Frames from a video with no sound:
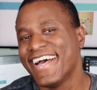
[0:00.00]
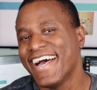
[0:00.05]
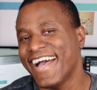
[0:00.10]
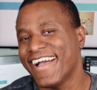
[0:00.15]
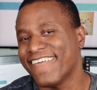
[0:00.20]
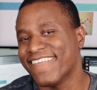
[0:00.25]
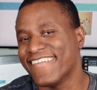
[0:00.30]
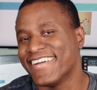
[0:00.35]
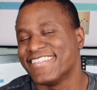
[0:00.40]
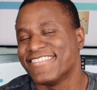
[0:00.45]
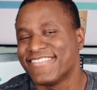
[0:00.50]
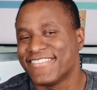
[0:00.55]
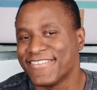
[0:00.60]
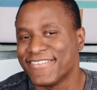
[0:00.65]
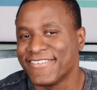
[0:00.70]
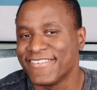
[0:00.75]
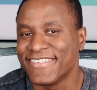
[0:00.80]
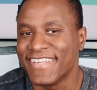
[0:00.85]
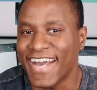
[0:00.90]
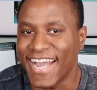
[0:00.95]
I went
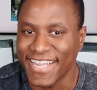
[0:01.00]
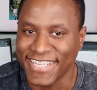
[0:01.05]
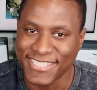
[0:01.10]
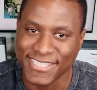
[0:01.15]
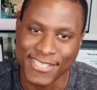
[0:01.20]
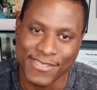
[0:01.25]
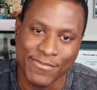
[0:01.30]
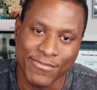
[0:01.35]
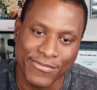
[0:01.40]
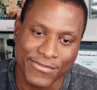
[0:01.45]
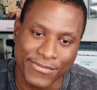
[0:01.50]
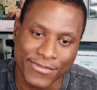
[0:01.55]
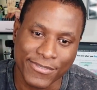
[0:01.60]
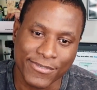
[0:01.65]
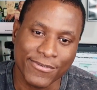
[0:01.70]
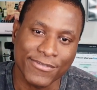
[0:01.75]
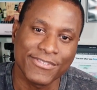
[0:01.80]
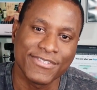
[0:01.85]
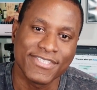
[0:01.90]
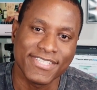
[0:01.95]
through the IT
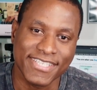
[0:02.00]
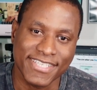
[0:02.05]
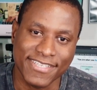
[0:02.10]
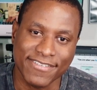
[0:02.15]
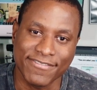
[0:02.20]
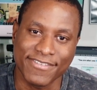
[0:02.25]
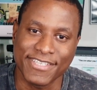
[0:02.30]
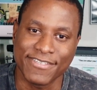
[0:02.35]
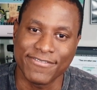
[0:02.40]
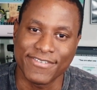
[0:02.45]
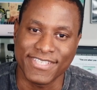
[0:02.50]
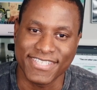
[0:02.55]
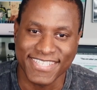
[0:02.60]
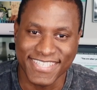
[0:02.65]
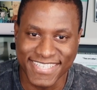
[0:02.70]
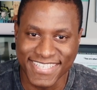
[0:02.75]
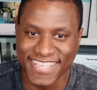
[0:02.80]
Pro TV.